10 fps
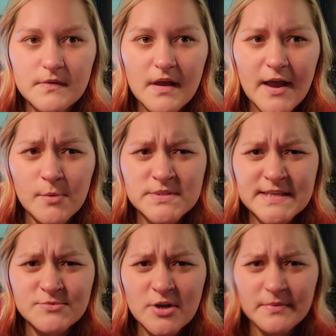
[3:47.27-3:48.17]
I almost
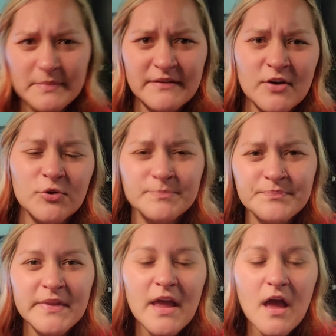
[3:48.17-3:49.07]
keep dropping my phone.
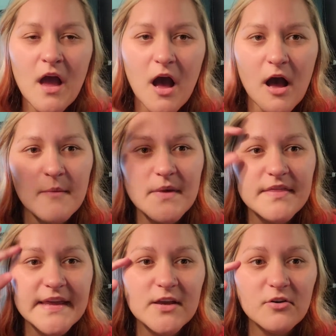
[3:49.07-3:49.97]

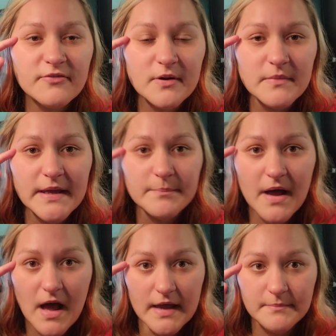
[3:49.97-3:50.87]
They go from like
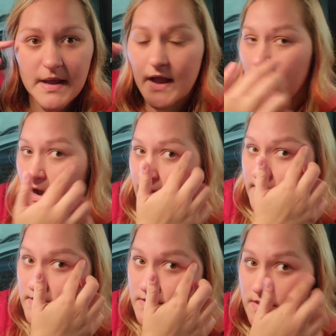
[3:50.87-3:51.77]
behind my
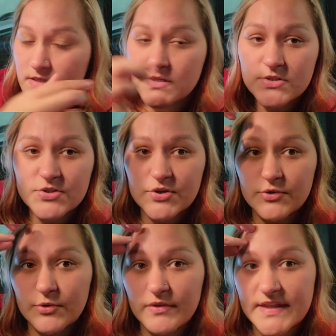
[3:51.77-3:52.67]
eyes
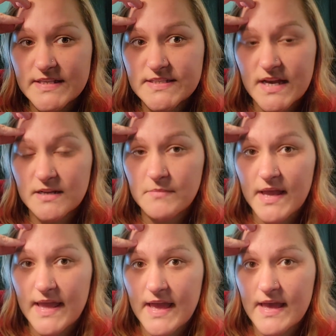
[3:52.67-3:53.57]
to this side of my
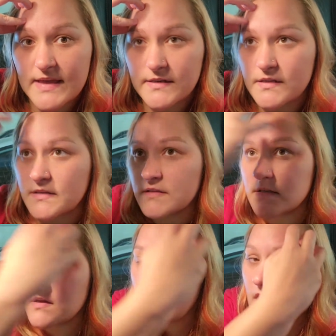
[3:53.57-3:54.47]
head,
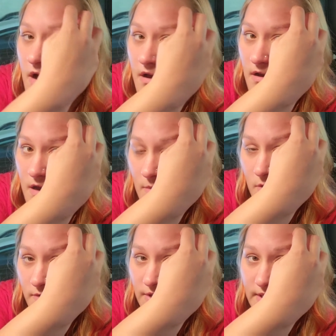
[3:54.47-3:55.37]
come
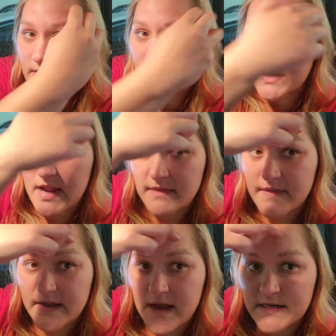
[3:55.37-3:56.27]
over here, and
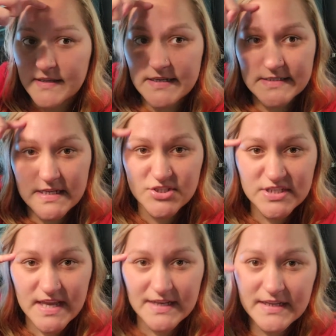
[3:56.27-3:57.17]
then kind of like a tension
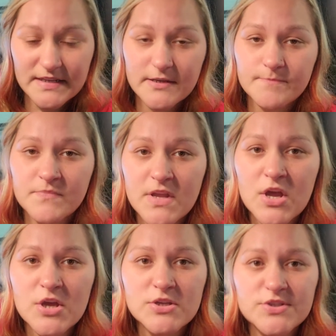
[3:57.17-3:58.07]
headache.
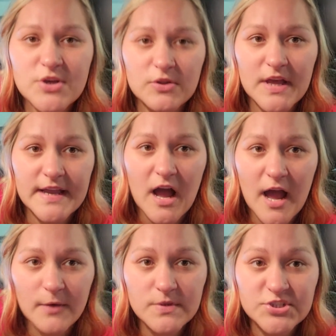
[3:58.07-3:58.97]
So like
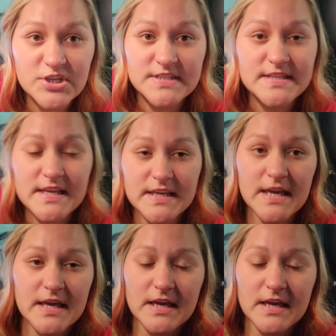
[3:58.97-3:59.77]
I was just thinking